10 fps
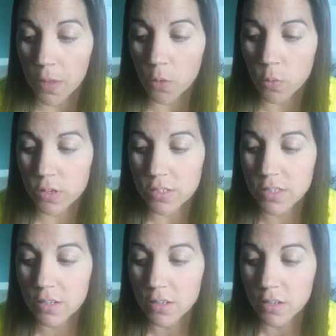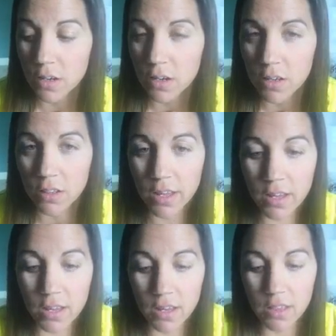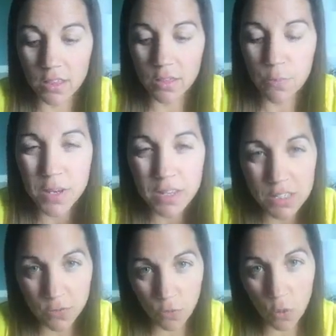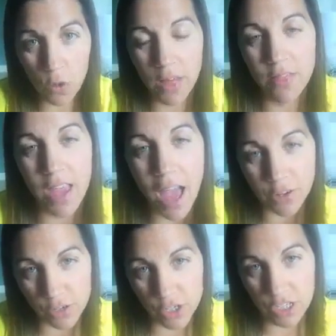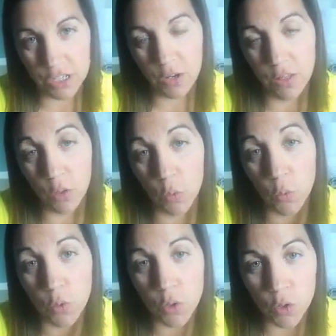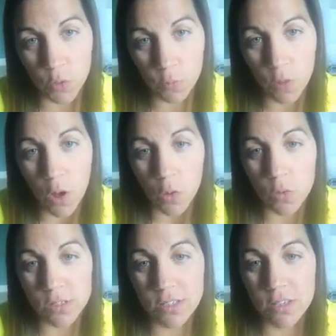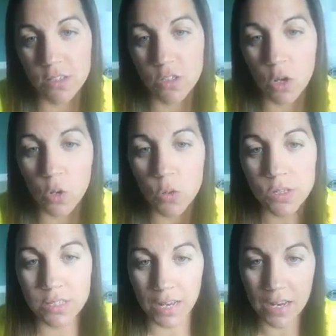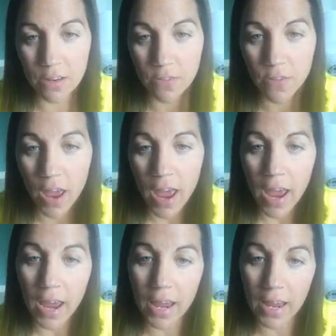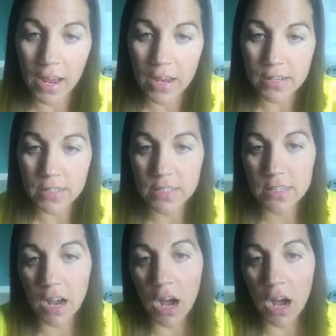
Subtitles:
it was like peaceful, and the energy in the room was so safe and